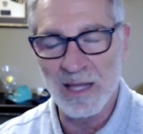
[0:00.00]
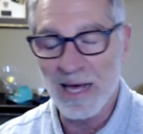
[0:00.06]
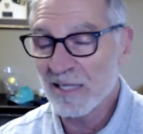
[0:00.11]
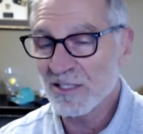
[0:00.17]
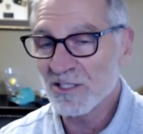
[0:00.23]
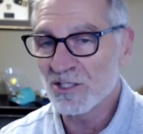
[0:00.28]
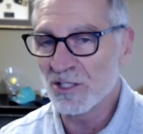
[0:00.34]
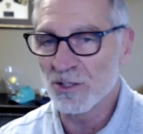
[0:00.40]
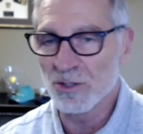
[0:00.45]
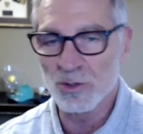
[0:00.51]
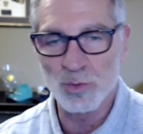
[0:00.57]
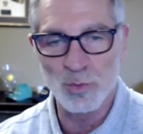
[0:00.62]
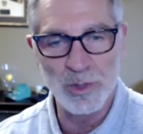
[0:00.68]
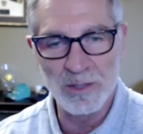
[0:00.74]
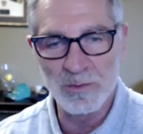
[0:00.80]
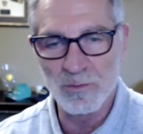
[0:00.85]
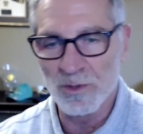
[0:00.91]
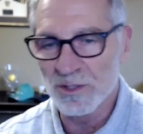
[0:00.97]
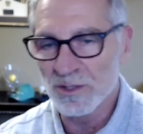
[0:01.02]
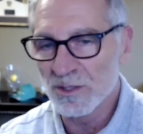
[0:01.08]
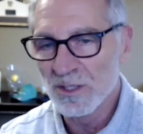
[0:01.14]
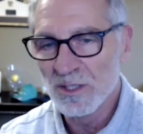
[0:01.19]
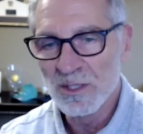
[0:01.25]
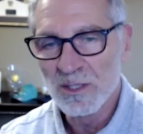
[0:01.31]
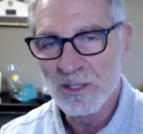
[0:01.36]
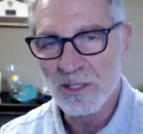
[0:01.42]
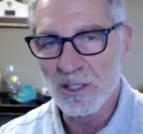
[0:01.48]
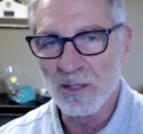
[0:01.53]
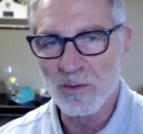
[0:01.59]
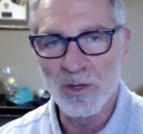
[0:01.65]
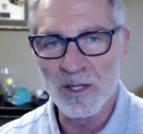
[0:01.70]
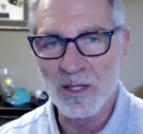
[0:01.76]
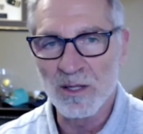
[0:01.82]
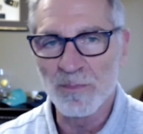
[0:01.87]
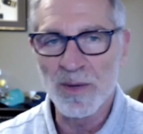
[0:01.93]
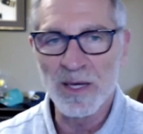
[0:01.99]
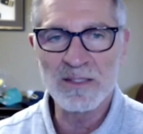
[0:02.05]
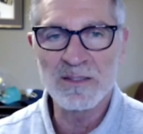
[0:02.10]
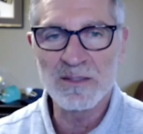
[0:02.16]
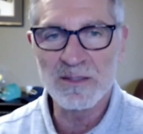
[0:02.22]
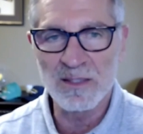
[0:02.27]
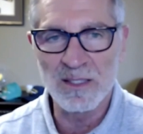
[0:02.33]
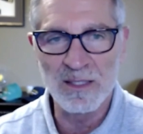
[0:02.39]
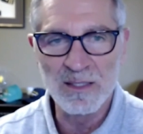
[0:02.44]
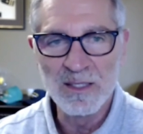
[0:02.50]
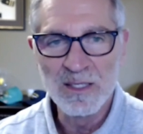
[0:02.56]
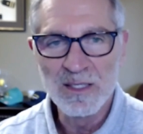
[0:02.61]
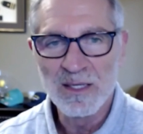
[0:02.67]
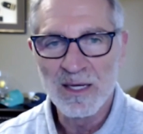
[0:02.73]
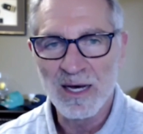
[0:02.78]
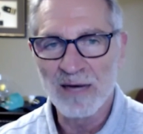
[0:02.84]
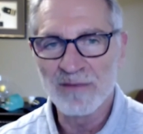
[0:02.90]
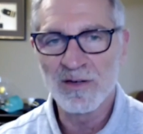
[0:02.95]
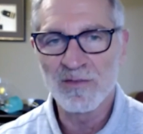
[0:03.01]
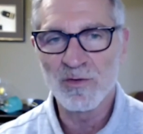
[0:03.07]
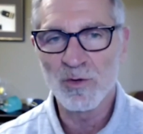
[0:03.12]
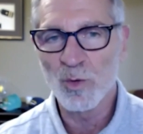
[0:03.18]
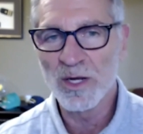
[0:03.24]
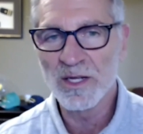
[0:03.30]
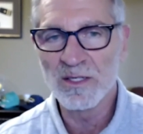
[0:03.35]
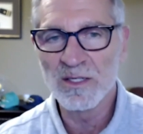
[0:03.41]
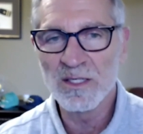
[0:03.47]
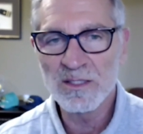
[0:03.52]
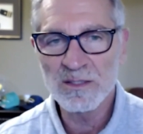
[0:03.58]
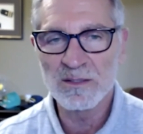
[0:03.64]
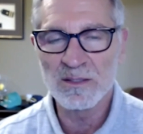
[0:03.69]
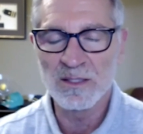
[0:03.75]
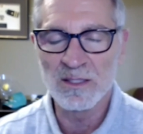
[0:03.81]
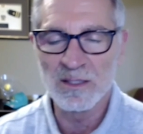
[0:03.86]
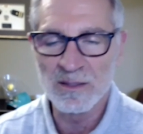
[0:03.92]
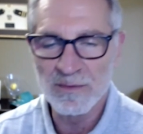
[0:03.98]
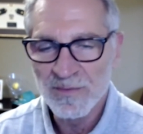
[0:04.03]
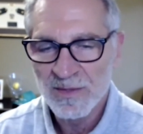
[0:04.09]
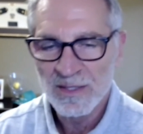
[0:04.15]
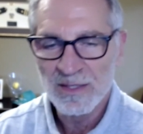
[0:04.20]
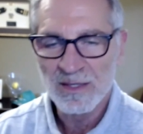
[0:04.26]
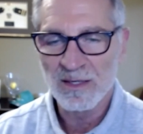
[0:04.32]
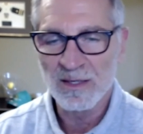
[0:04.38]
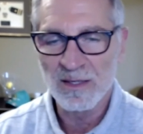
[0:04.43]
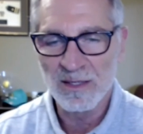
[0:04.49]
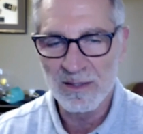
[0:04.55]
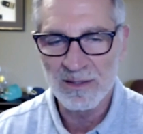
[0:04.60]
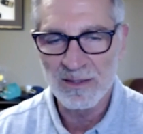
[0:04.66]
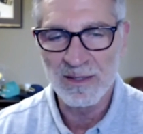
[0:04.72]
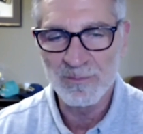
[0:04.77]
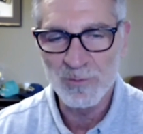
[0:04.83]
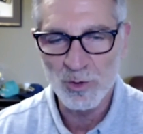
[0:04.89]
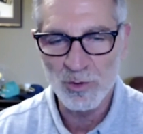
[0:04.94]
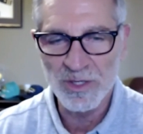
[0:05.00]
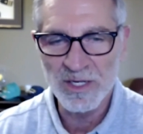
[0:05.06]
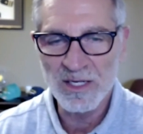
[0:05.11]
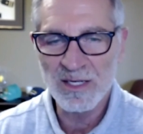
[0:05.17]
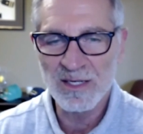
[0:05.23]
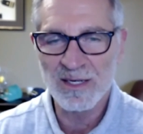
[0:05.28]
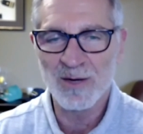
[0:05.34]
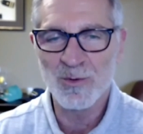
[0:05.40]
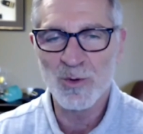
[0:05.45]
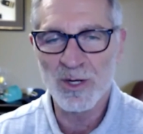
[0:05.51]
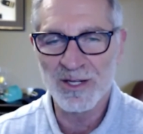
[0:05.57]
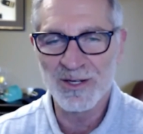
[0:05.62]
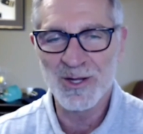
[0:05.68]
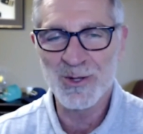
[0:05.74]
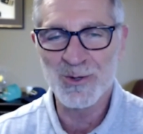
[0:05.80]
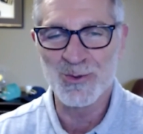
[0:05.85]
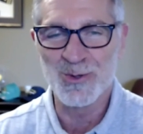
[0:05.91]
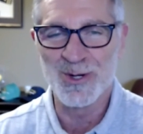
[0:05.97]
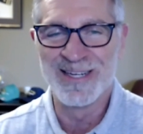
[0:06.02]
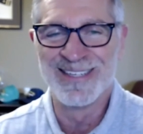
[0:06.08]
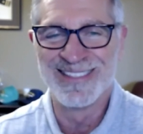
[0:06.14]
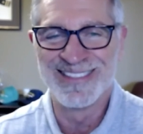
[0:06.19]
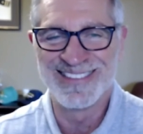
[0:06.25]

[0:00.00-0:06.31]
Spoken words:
Last year's win was, one of the best I've ever witnessed. And I'm greedy and I want another one.